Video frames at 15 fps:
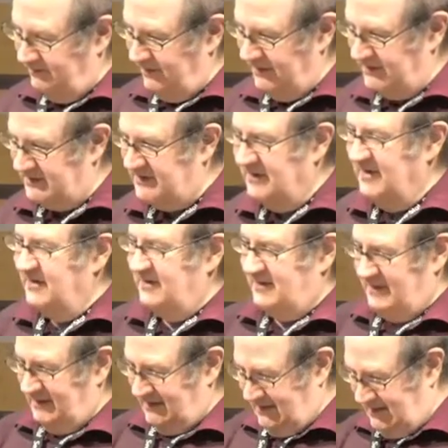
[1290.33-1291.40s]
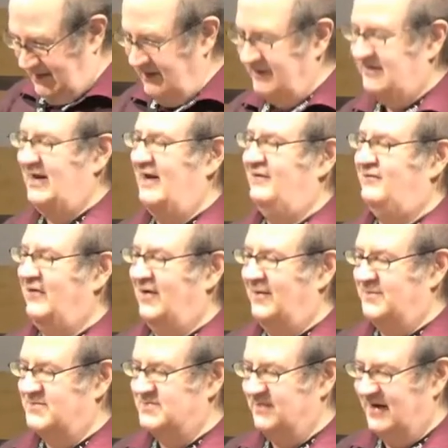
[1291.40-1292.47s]
But use that for
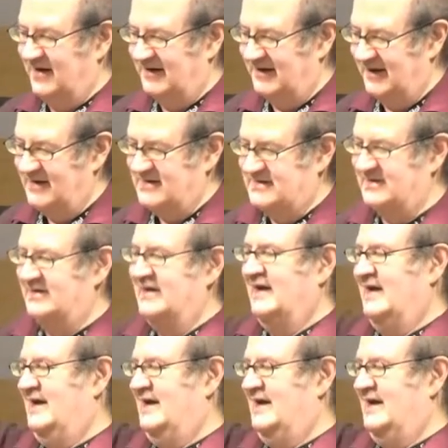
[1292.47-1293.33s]
optimization